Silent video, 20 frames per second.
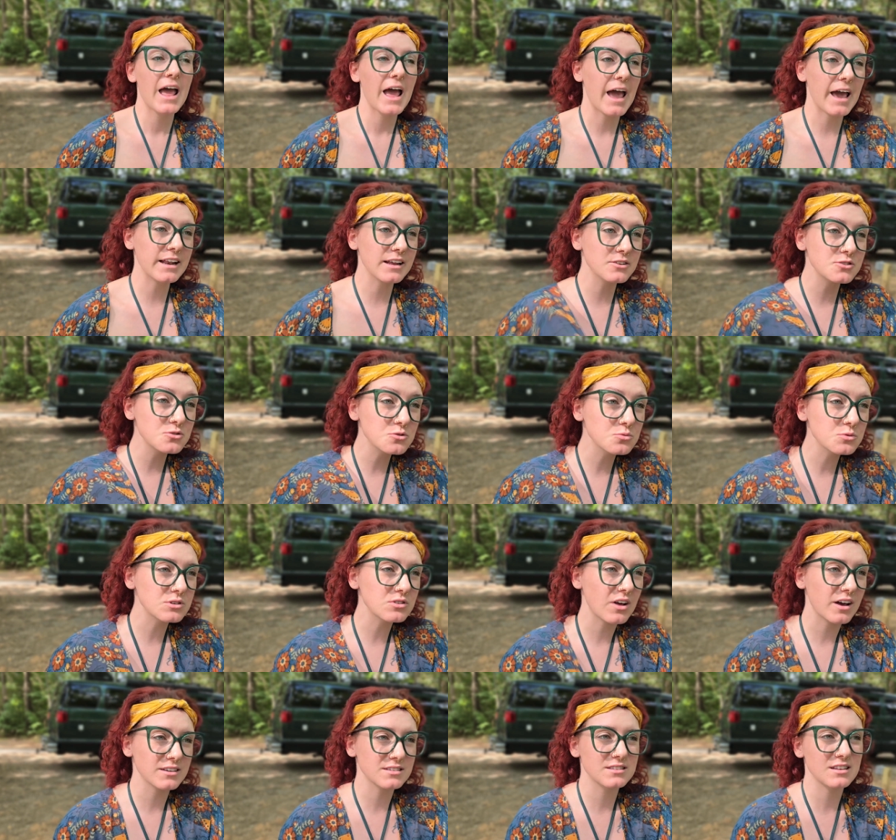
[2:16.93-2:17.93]
And I do
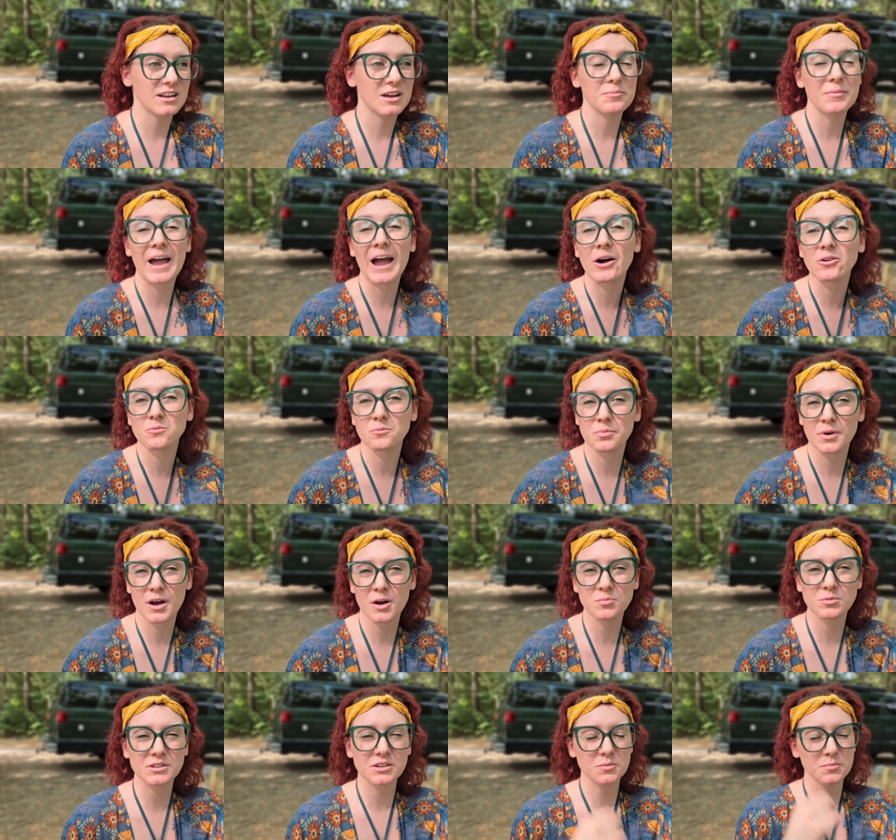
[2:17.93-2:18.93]
realize that I'm out in
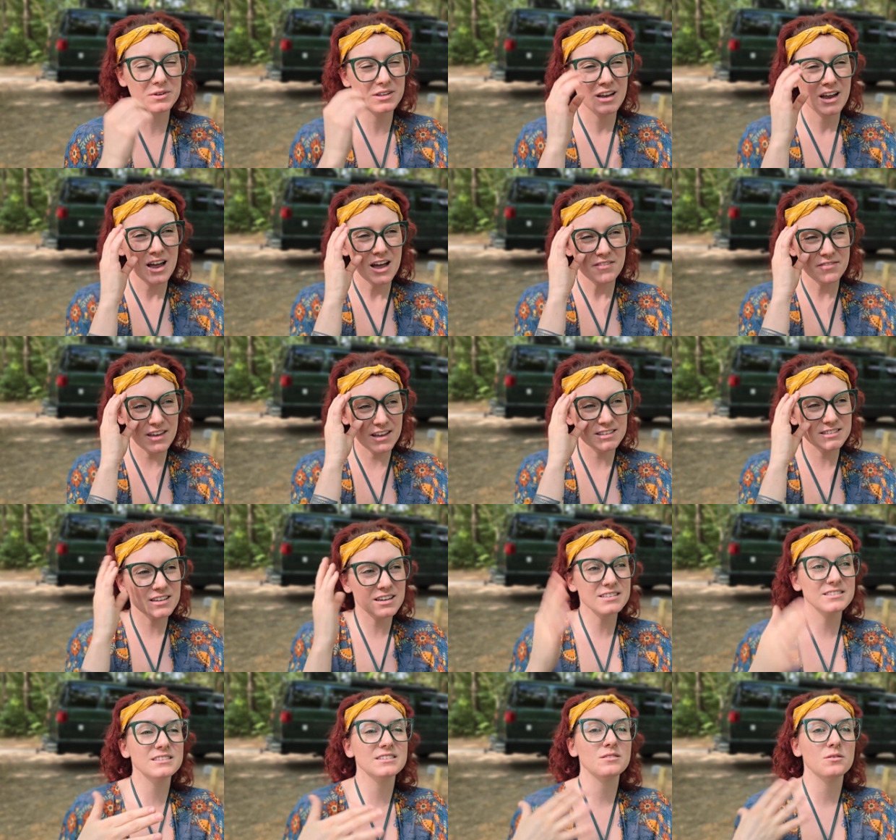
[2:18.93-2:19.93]
public, but that
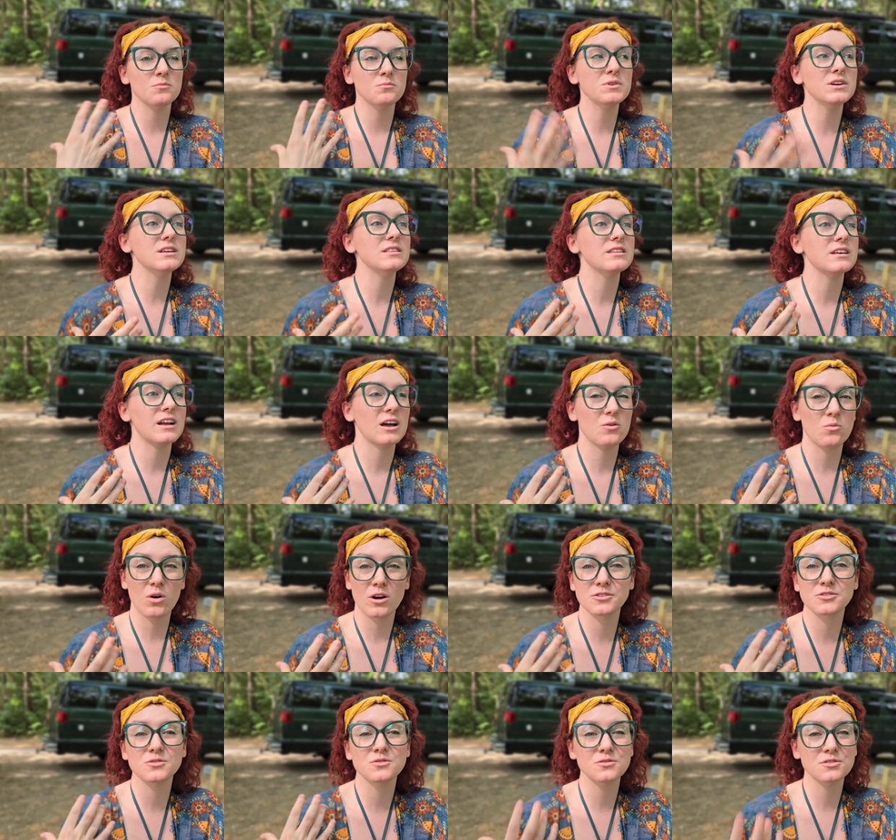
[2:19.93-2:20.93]
doesn't mean that I
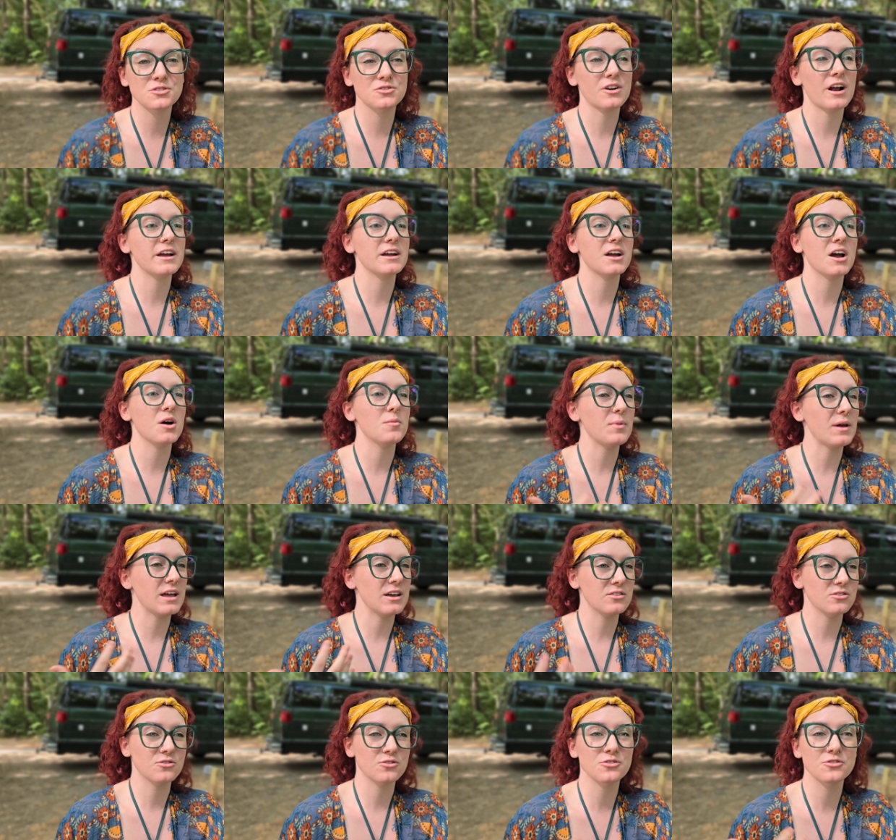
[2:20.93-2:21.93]
want to strike up
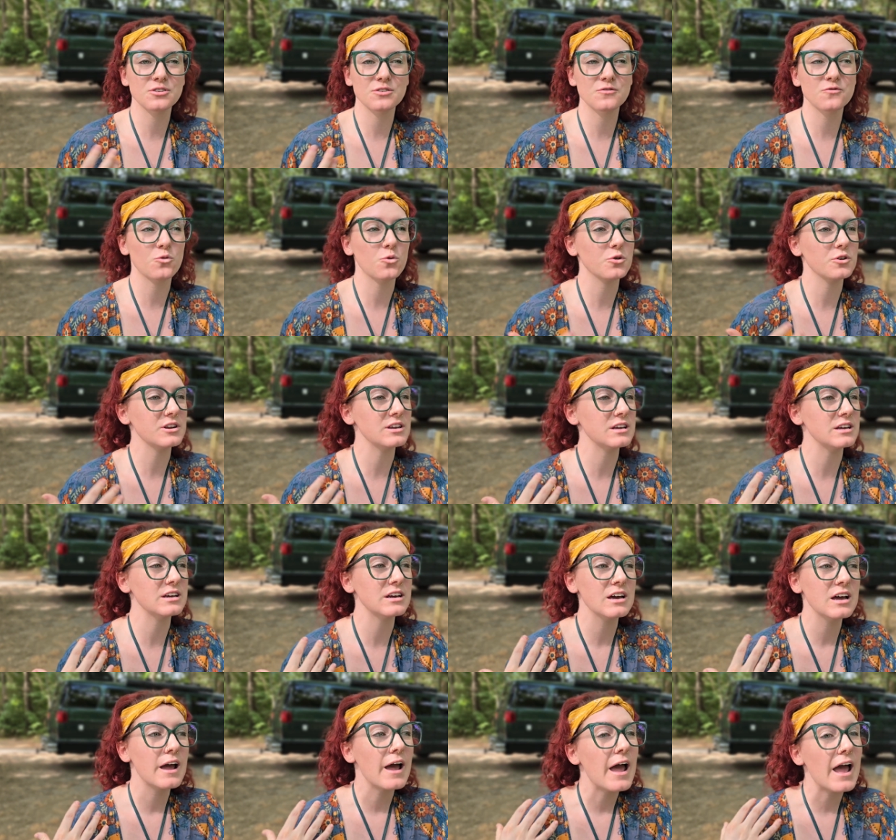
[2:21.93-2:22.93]
a 30, 40
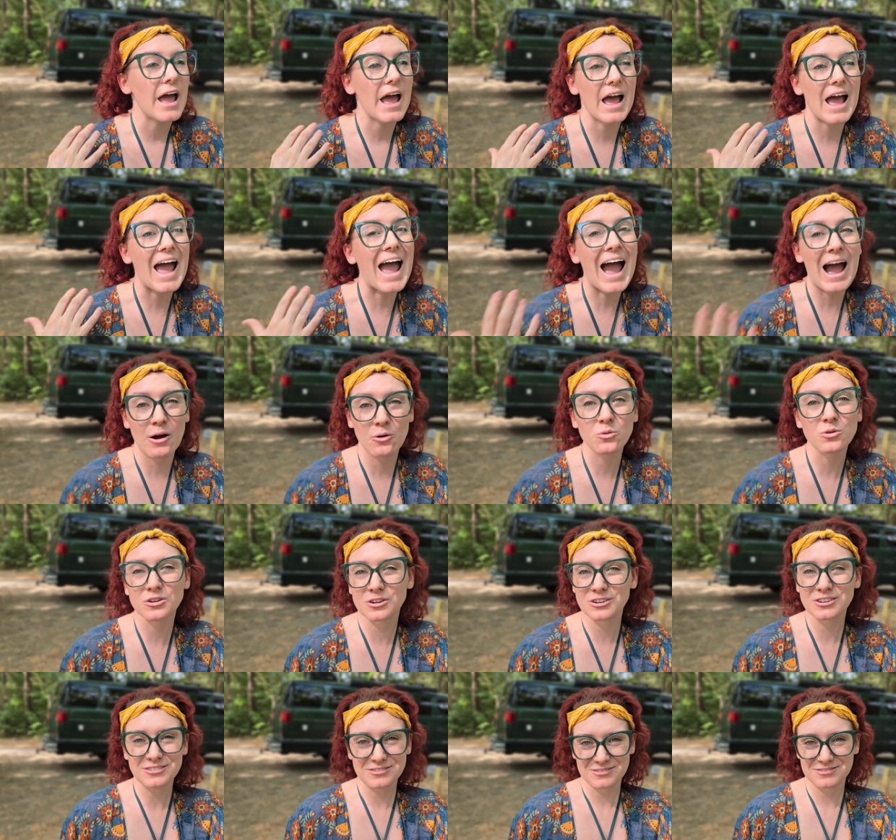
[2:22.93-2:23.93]

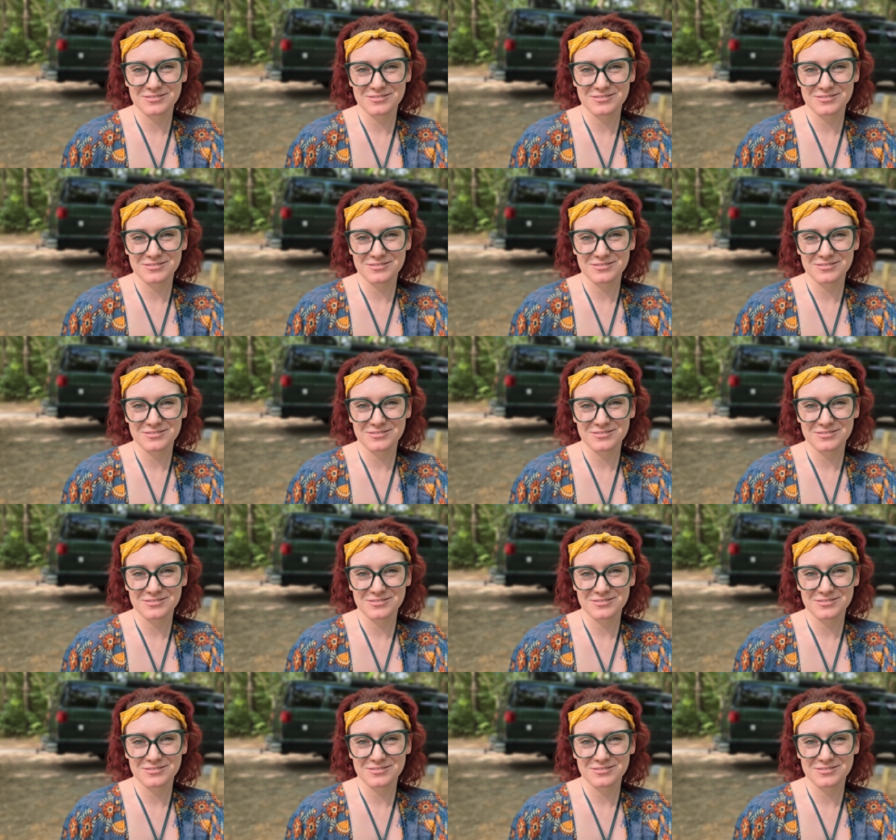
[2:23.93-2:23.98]
hour